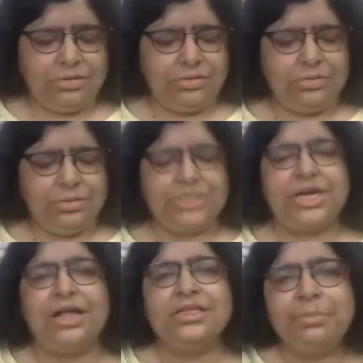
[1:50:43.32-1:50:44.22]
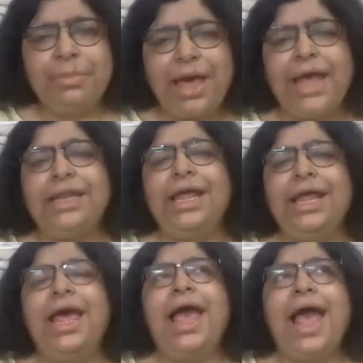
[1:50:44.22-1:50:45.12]
was a trans man,
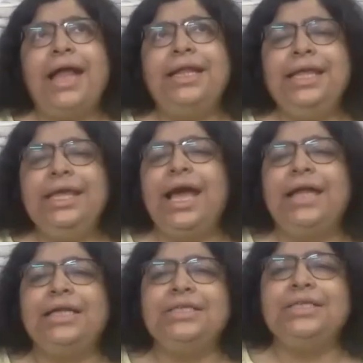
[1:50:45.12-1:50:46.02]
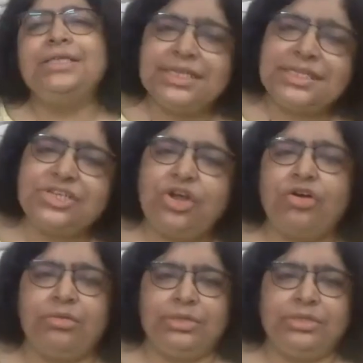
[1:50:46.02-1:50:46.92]
and he hadn't changed his
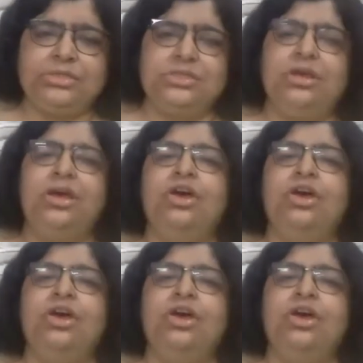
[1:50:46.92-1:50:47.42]
documents.